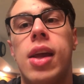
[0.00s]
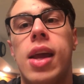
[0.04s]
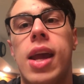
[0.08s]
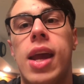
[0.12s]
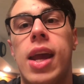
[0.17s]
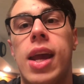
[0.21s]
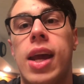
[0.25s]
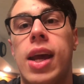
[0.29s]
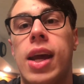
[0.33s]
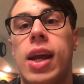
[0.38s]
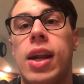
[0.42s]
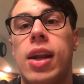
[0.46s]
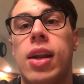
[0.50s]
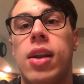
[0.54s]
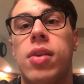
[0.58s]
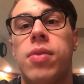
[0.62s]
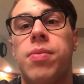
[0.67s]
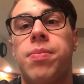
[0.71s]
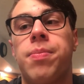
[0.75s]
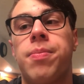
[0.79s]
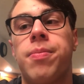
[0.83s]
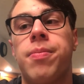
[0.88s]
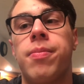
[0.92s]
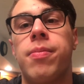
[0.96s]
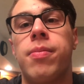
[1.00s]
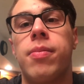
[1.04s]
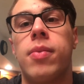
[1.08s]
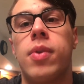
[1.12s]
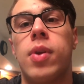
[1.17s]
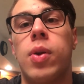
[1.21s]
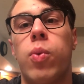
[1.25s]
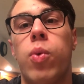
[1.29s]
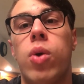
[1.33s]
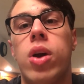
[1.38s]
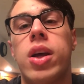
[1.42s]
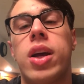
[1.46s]
And
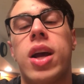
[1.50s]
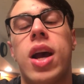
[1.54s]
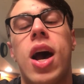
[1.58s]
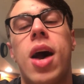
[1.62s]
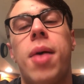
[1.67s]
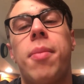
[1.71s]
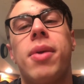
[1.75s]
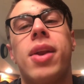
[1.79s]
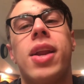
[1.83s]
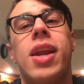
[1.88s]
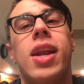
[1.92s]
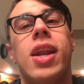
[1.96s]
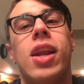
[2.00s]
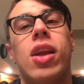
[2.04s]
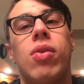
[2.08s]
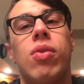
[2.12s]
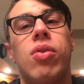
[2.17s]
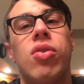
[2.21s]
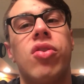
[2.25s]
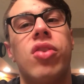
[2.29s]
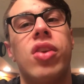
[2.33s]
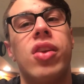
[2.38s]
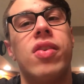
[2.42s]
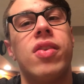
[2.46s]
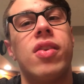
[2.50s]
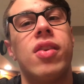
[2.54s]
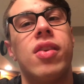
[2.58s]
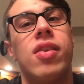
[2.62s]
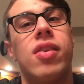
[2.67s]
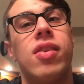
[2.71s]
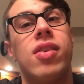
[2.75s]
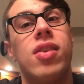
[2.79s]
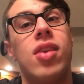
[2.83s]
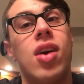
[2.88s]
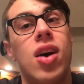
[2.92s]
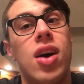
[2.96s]
what accommodating
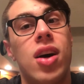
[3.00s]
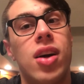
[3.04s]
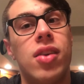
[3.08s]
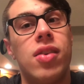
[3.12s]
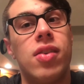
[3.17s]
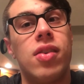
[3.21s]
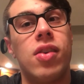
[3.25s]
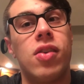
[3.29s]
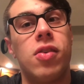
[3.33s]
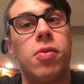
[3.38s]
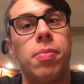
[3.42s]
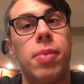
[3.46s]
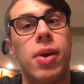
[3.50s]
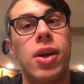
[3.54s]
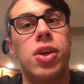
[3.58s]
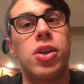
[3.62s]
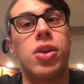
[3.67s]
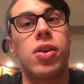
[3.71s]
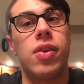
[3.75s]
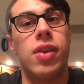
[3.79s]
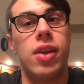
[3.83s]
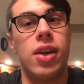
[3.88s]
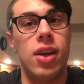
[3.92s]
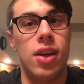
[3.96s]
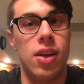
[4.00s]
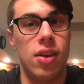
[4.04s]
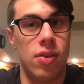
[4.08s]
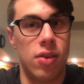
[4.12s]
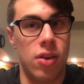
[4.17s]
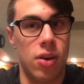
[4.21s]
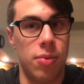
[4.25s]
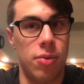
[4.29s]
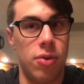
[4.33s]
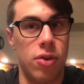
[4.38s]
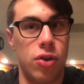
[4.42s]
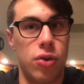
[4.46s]
resistance does, especially in
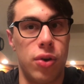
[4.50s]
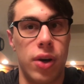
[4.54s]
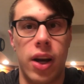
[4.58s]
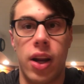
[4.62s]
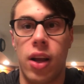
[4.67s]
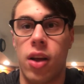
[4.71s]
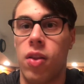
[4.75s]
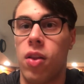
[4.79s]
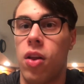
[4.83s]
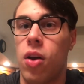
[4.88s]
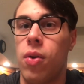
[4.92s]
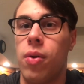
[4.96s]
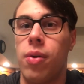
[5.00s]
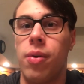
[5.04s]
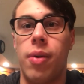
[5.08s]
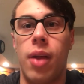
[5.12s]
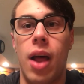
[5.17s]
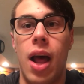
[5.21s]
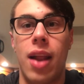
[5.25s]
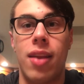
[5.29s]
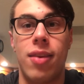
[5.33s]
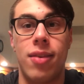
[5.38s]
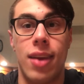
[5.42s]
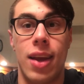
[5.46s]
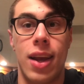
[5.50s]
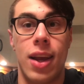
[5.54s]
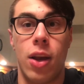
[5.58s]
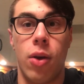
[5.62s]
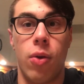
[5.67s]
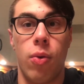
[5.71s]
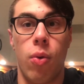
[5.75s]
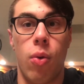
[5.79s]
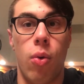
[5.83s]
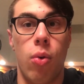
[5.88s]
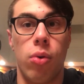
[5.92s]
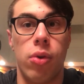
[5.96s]
terms of training alone, not saying
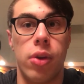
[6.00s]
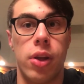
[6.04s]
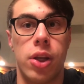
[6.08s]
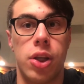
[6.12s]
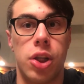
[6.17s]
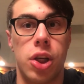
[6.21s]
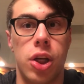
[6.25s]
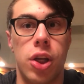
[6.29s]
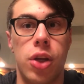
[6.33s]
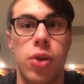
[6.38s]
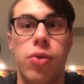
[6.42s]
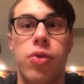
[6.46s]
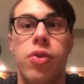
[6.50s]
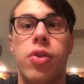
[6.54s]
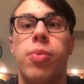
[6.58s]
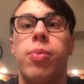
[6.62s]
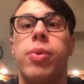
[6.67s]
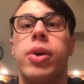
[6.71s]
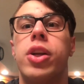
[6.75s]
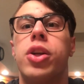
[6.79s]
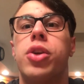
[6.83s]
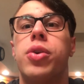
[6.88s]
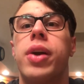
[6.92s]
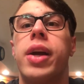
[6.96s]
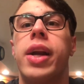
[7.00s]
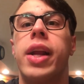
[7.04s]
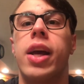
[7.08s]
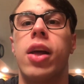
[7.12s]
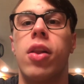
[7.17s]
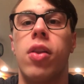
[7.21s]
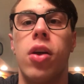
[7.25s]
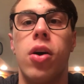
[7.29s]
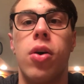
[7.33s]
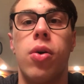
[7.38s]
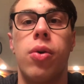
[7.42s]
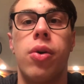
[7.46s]
you only should use it when training
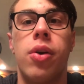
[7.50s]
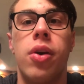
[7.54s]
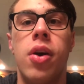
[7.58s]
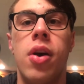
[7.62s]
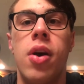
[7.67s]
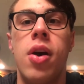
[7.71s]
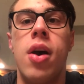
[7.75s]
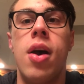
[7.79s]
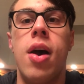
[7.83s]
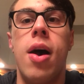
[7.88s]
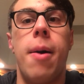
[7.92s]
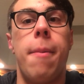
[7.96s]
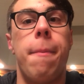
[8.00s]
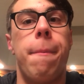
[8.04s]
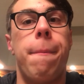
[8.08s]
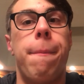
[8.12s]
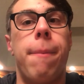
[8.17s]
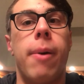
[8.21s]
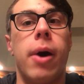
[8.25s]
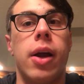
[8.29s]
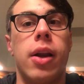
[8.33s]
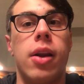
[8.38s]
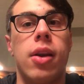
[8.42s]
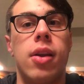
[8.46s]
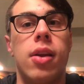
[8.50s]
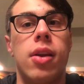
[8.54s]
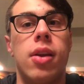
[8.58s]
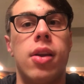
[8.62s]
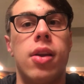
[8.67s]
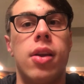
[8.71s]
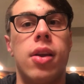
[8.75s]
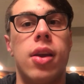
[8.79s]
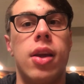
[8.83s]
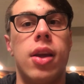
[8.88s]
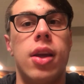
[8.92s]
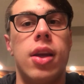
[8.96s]
alone, but
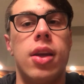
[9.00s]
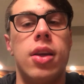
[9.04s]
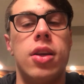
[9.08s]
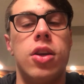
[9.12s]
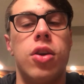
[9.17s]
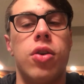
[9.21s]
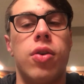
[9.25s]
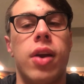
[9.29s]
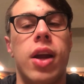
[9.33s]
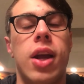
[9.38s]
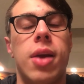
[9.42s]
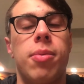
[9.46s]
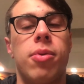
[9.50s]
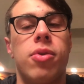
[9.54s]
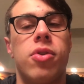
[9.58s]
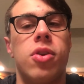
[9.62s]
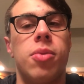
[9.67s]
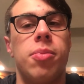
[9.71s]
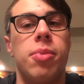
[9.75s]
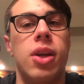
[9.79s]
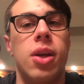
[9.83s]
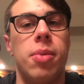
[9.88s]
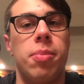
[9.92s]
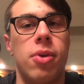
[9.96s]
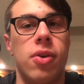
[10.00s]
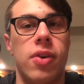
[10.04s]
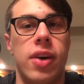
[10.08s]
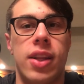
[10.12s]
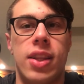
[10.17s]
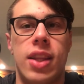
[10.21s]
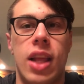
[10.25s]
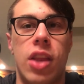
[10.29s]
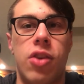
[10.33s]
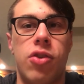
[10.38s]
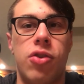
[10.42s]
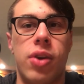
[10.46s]
you're able to
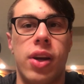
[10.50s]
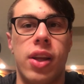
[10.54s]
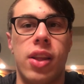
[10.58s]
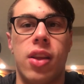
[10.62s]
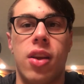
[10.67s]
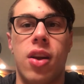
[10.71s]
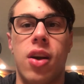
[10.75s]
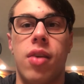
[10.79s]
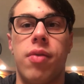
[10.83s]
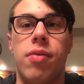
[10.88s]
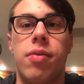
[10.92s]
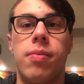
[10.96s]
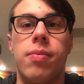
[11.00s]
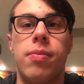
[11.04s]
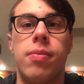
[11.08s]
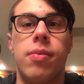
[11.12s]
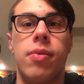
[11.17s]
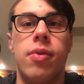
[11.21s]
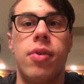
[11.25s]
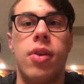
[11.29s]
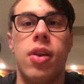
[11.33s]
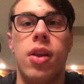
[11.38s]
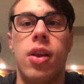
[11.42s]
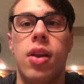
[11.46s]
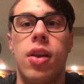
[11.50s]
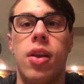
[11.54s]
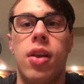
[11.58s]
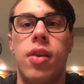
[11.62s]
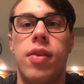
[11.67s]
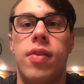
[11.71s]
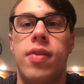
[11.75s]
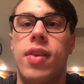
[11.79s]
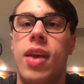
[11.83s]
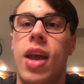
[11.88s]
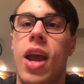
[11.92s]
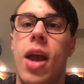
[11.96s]
manipulate that strength curve.
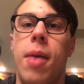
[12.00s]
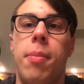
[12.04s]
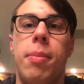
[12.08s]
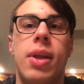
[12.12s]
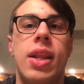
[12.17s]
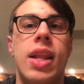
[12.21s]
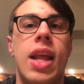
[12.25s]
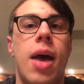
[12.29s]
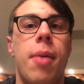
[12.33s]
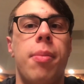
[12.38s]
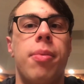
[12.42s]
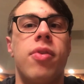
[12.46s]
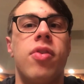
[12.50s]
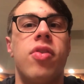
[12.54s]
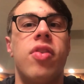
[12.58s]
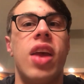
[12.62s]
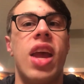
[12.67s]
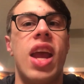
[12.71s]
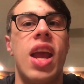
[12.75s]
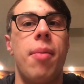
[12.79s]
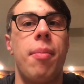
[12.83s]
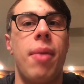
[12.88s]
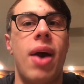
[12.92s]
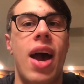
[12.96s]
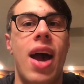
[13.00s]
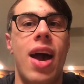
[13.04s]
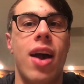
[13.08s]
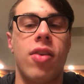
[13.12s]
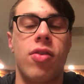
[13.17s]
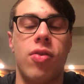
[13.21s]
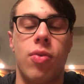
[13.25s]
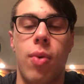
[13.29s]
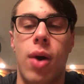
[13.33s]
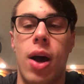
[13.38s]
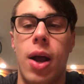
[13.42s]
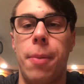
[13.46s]
Say I'm in that same hack
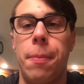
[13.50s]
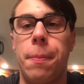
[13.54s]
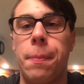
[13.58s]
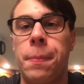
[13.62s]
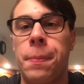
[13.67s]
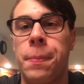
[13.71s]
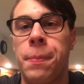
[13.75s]
squat